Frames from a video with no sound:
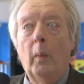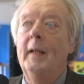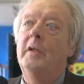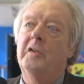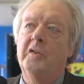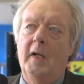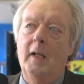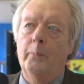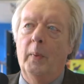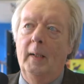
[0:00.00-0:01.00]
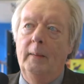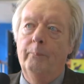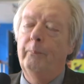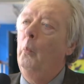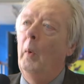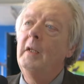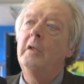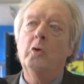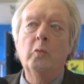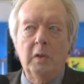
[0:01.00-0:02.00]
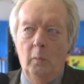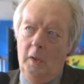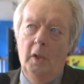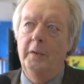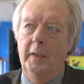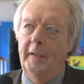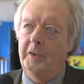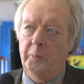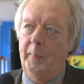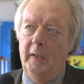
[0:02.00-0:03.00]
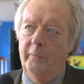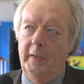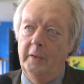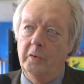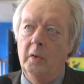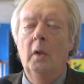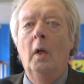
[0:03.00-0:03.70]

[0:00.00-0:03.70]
One is to celebrate, but one is also a learning experience.